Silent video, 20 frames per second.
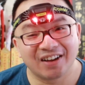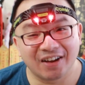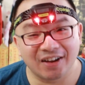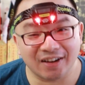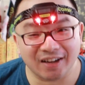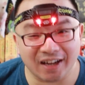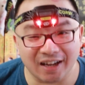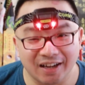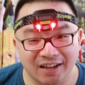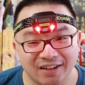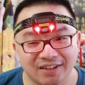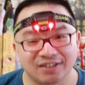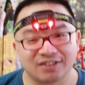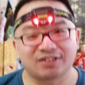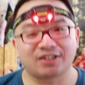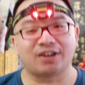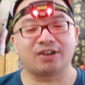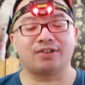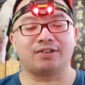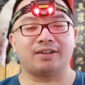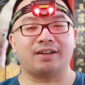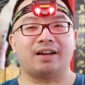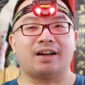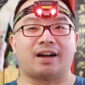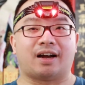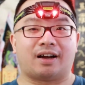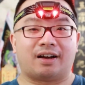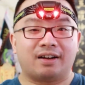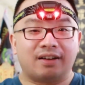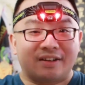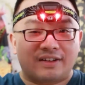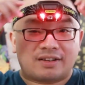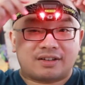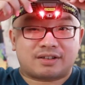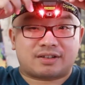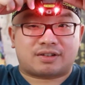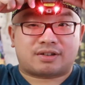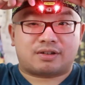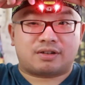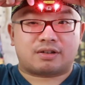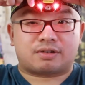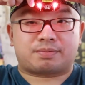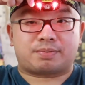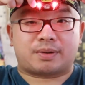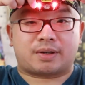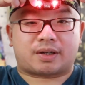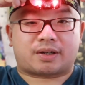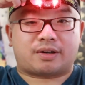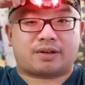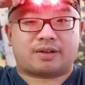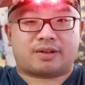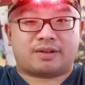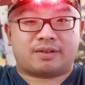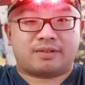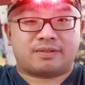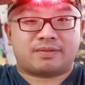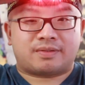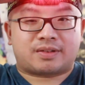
Okay, so yeah, it looks pretty good.